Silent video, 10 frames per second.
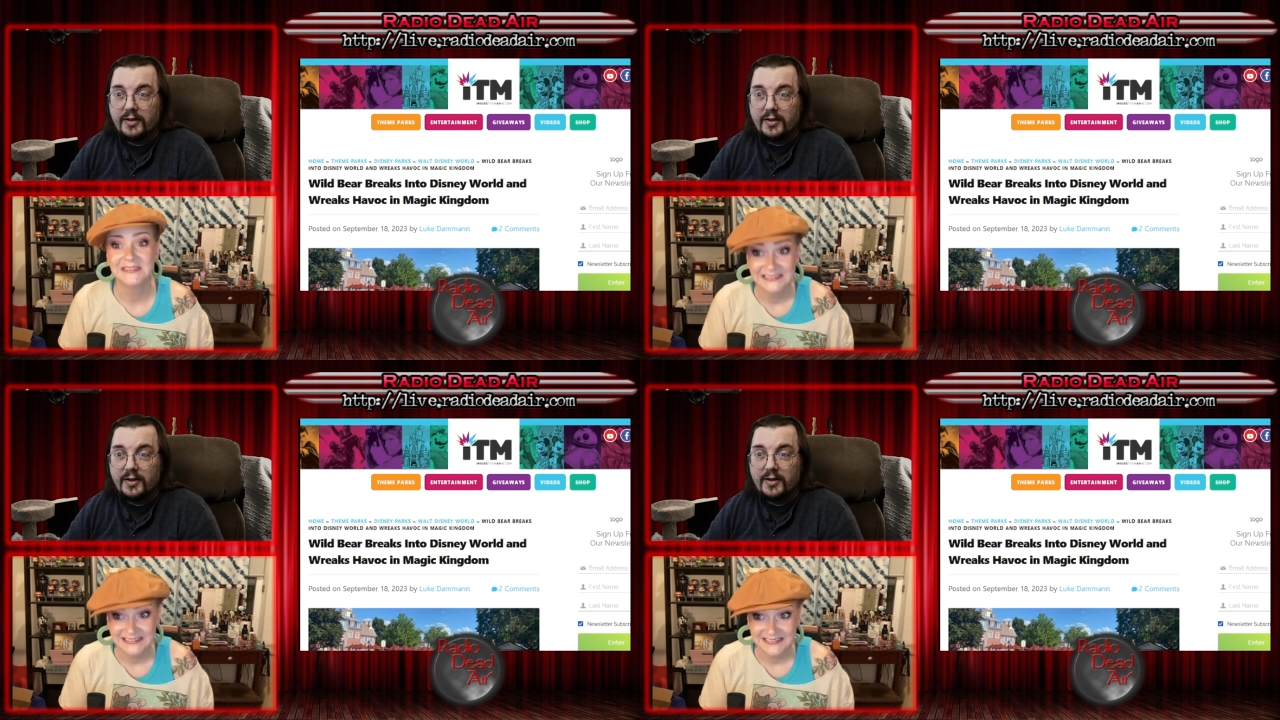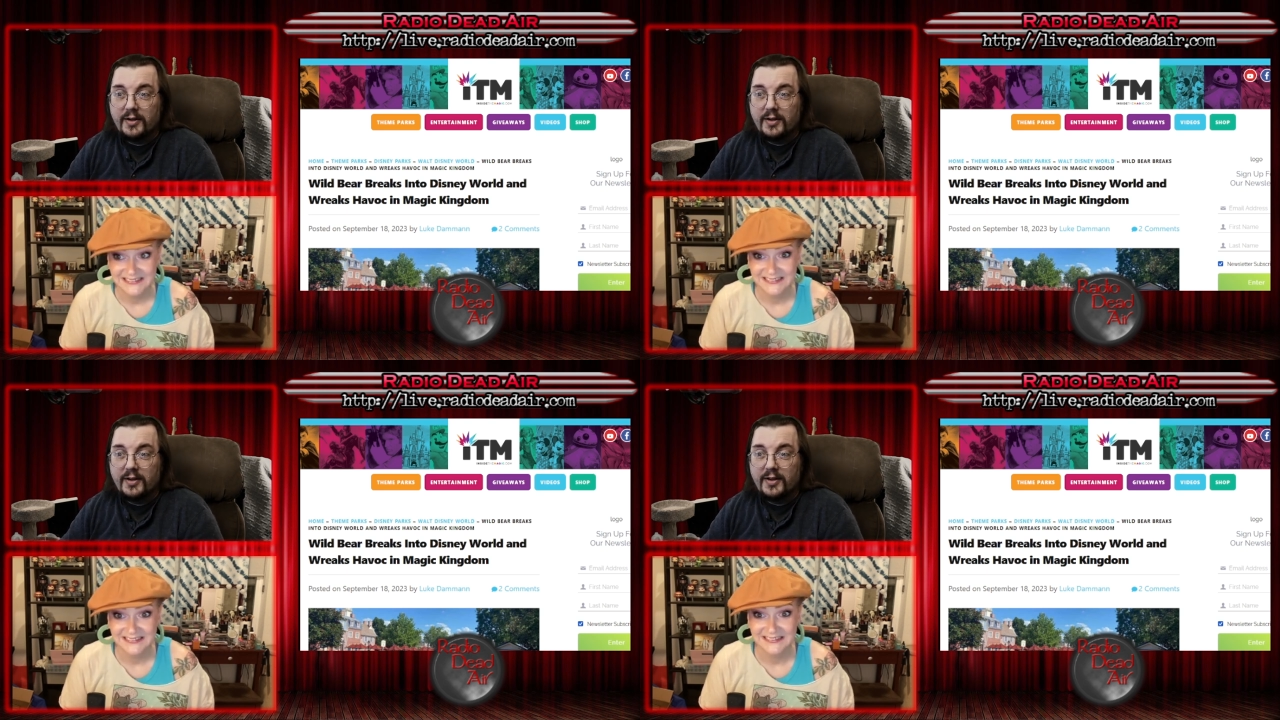
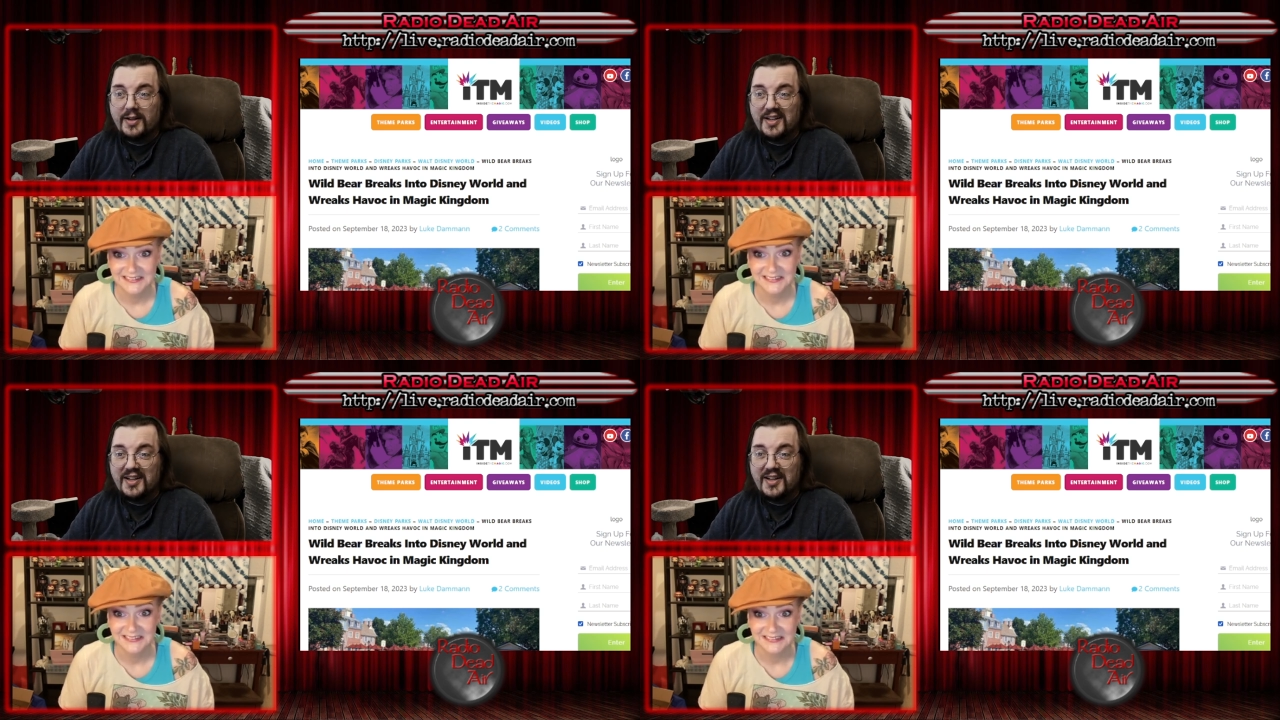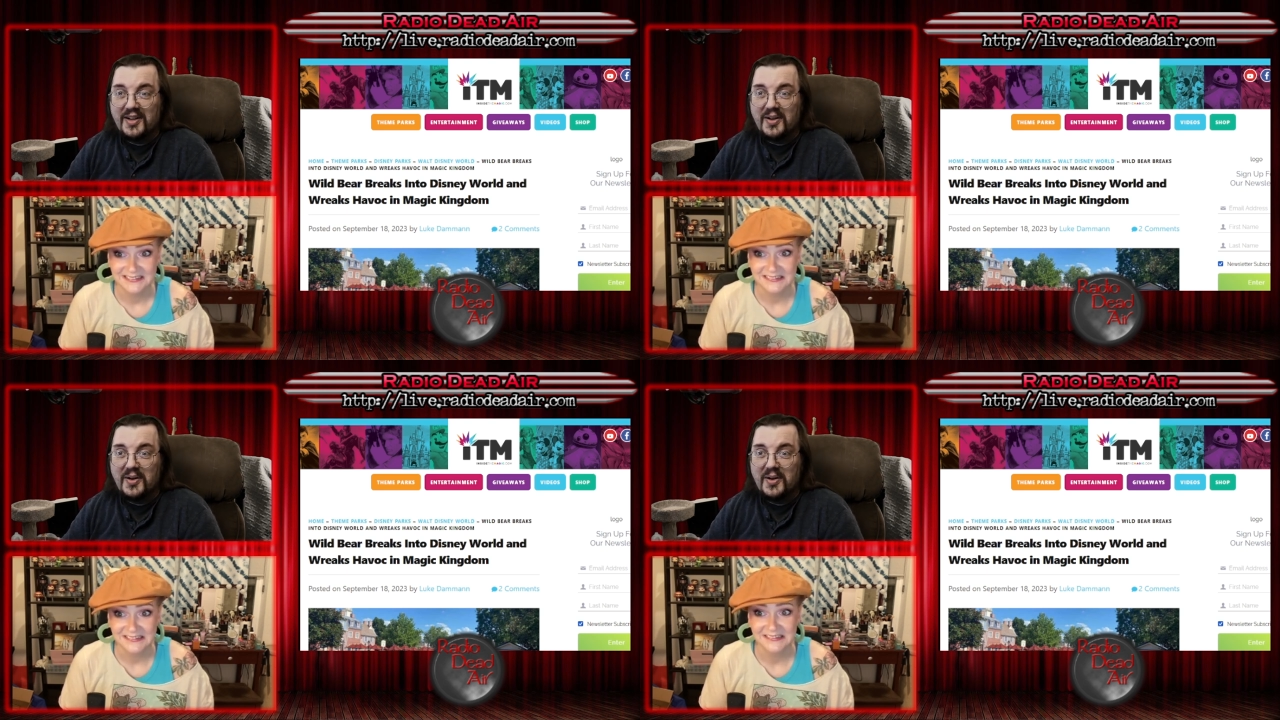
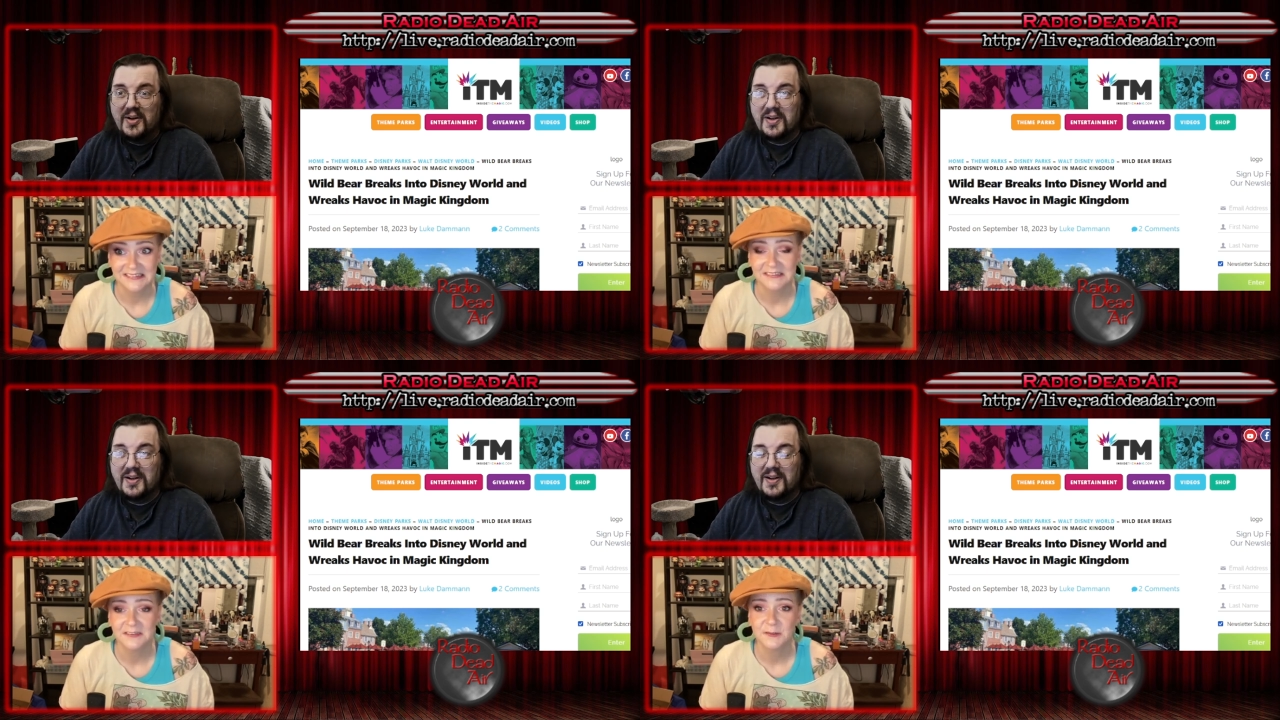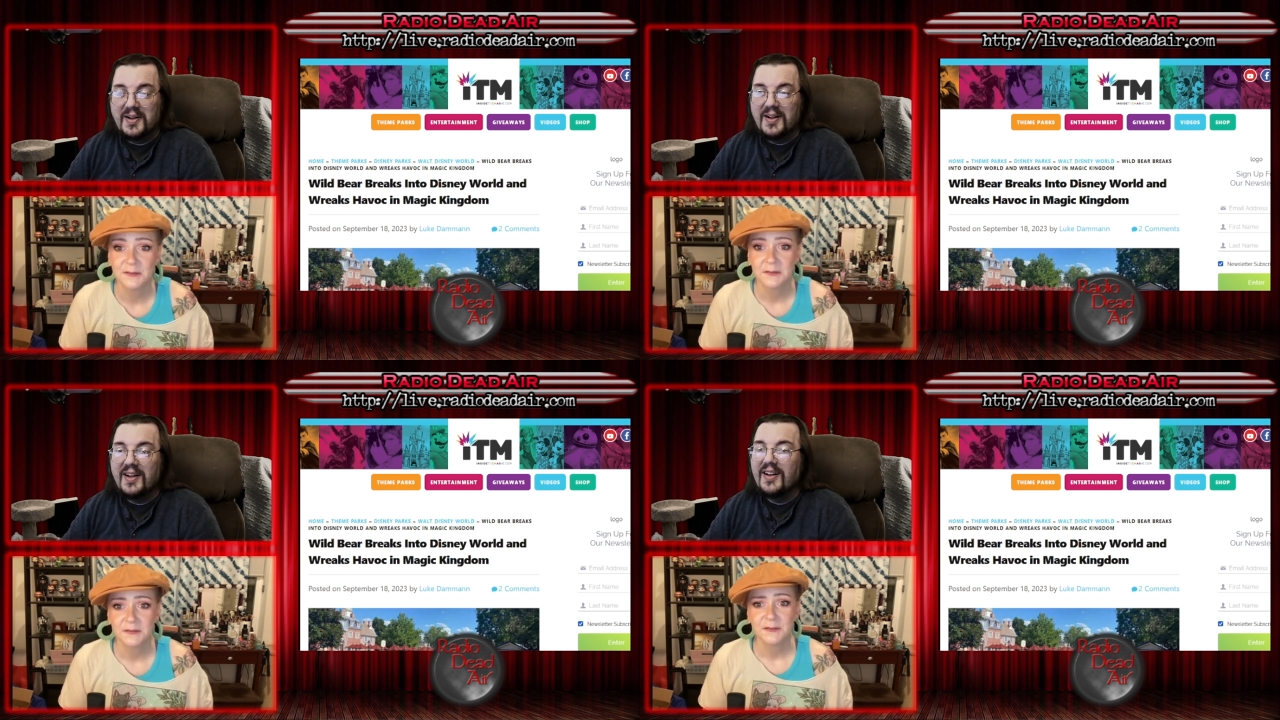
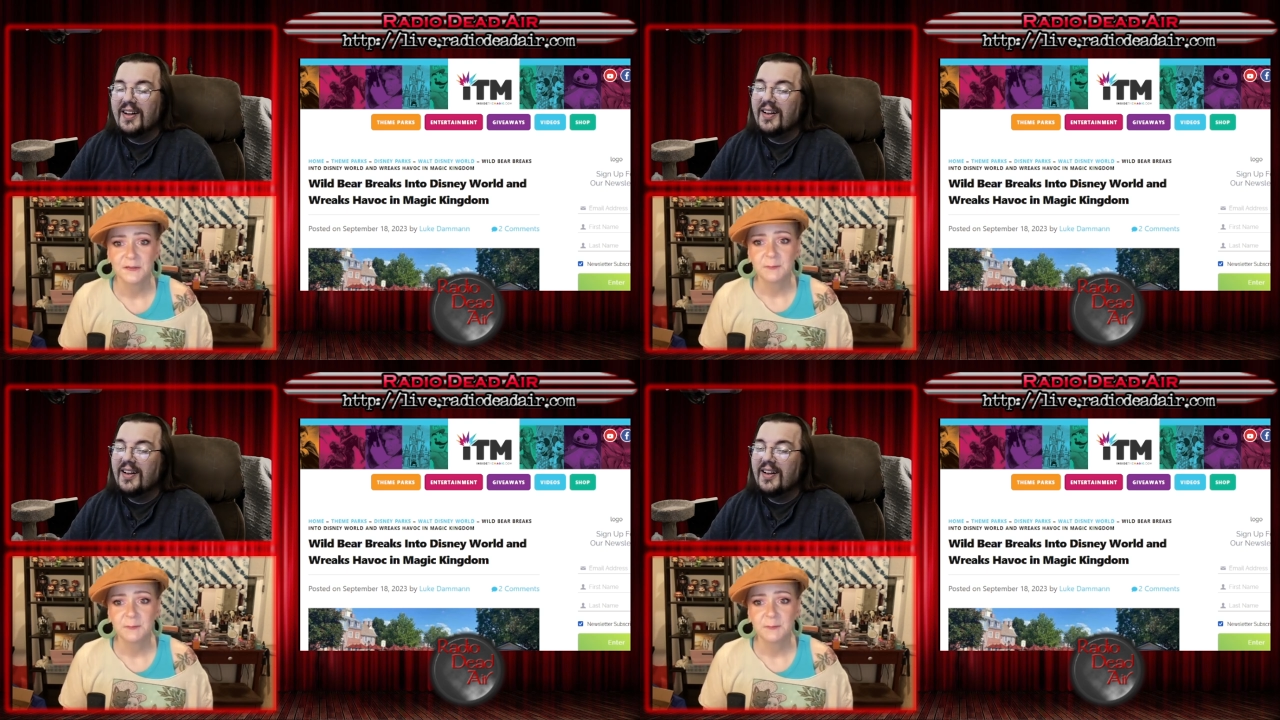Nobody speaks.